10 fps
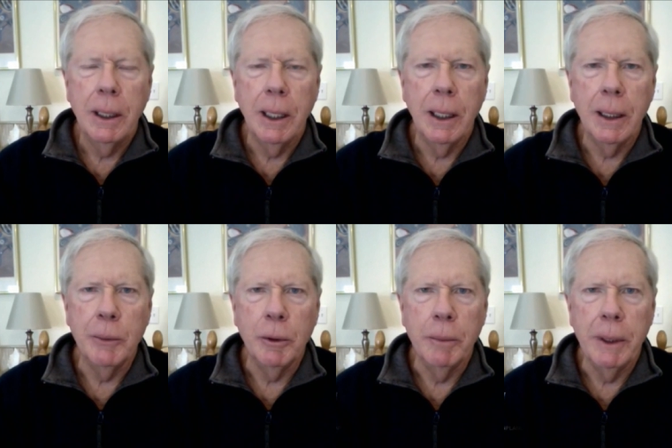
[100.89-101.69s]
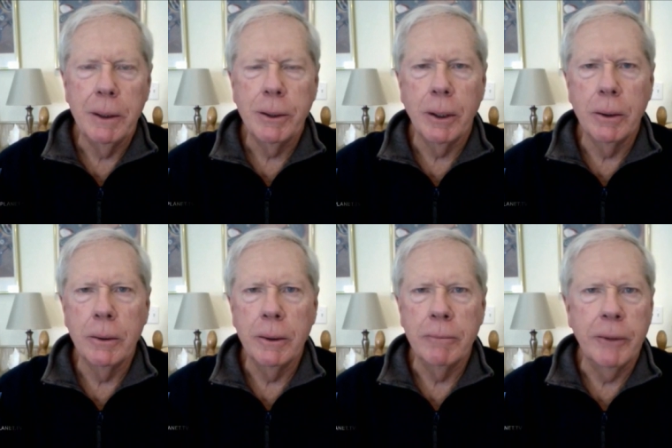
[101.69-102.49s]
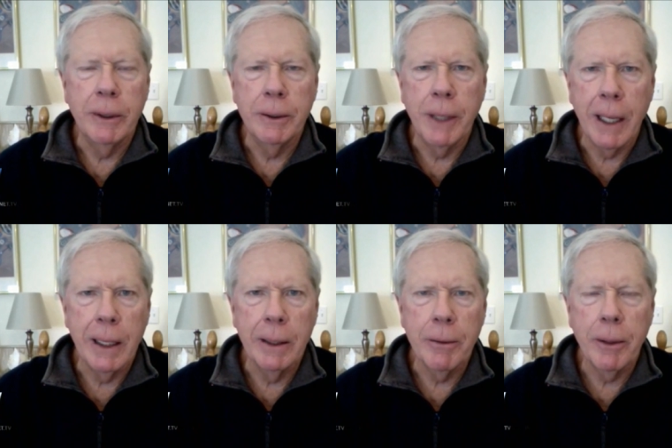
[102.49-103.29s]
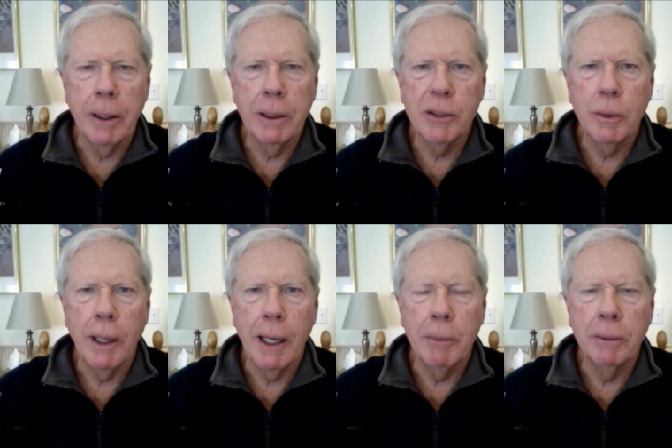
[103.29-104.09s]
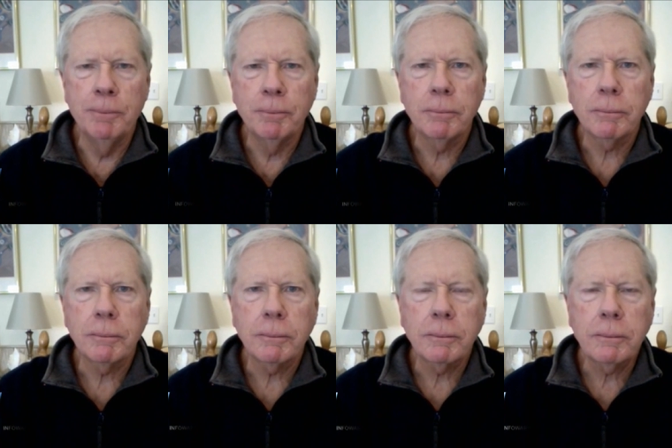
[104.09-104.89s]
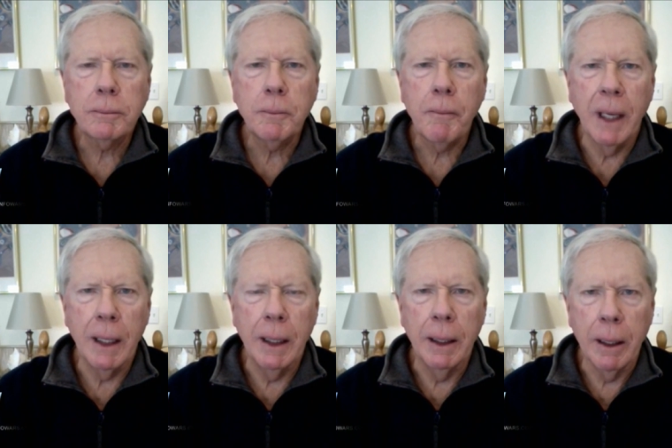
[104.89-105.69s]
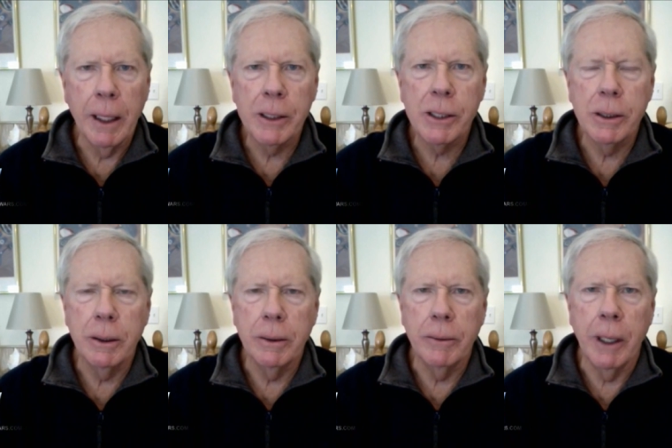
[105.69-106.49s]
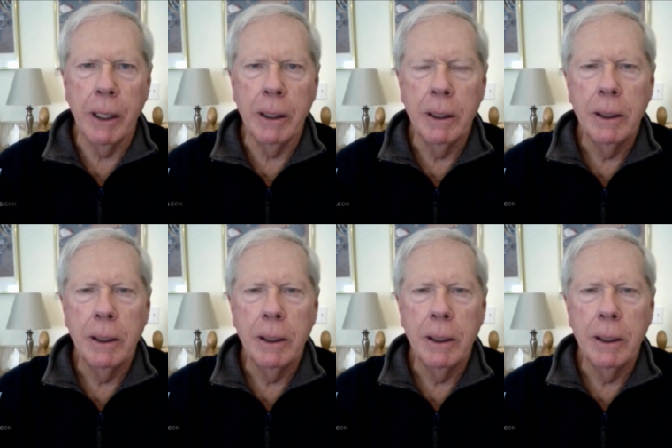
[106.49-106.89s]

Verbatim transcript: and will be told that very dire things will happen uh, unless they